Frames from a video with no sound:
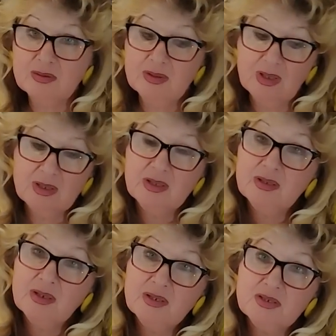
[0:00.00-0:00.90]
like
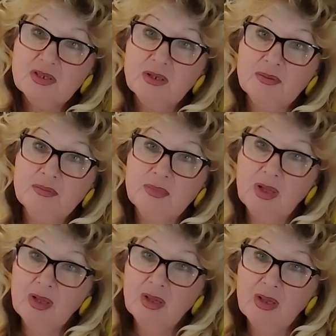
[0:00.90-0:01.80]
in Russia.
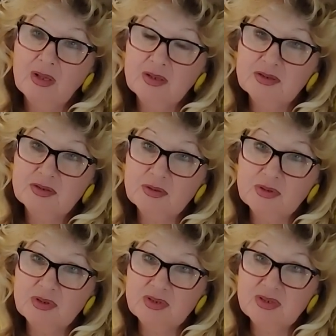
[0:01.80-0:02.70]
So
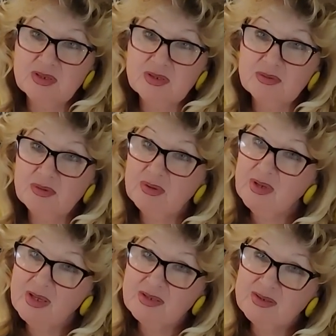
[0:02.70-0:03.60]
there is
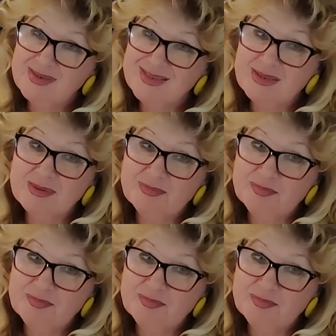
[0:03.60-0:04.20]
less.